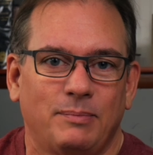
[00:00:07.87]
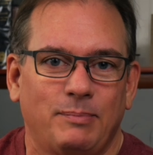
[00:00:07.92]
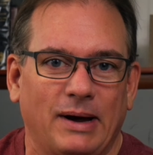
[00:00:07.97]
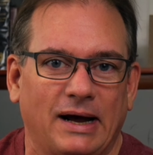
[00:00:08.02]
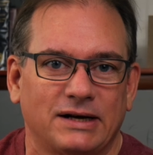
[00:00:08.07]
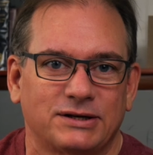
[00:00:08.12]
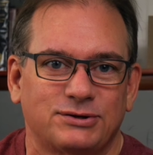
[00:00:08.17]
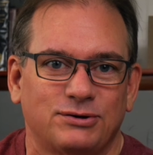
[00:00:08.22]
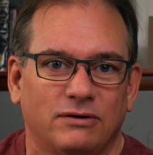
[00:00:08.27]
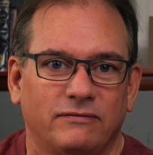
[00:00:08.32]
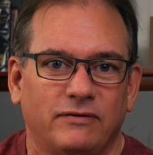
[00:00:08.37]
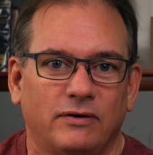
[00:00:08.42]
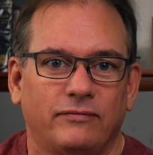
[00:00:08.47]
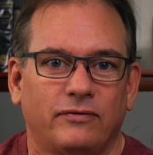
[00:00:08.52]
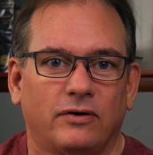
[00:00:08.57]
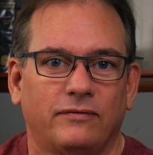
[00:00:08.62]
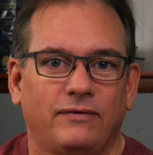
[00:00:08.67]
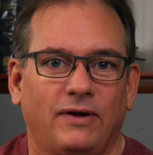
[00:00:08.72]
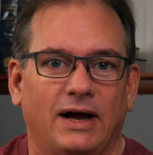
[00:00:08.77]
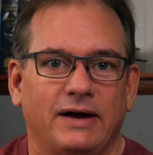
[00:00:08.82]
pastor of
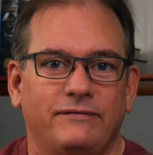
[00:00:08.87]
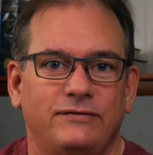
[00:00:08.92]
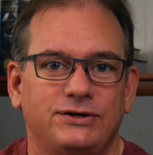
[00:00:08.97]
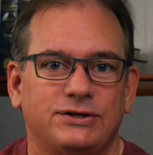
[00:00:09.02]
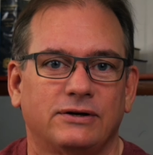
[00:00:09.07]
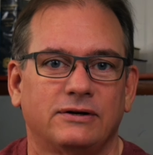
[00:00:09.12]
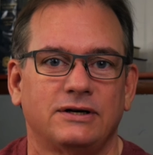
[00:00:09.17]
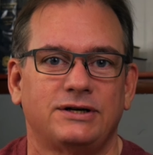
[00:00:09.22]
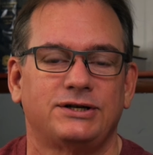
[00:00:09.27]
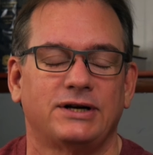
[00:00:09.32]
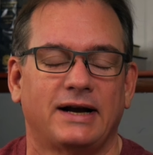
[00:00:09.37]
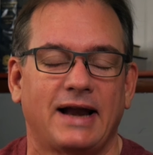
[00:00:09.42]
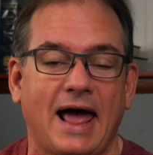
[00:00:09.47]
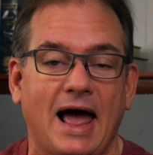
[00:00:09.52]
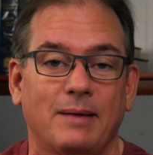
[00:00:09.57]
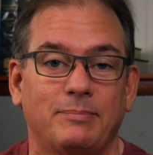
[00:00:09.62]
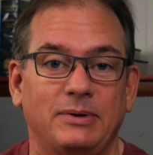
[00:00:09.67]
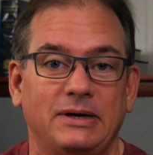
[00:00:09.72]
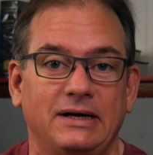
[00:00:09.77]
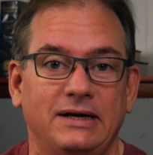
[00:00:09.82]
River of Life Church, and
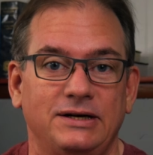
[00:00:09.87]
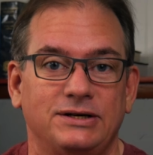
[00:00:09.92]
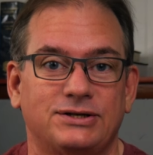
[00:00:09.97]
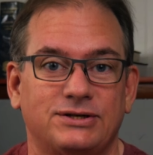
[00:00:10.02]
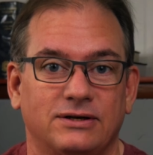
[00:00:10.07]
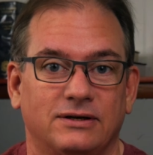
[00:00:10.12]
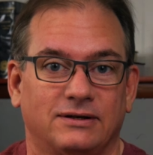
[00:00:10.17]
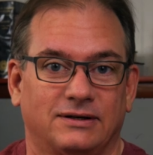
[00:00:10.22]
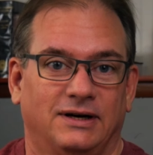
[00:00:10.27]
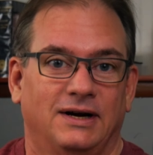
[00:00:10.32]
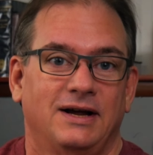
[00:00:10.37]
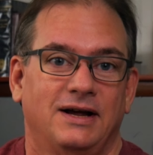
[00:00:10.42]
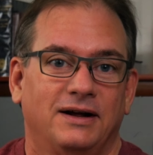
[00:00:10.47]
happy Easter.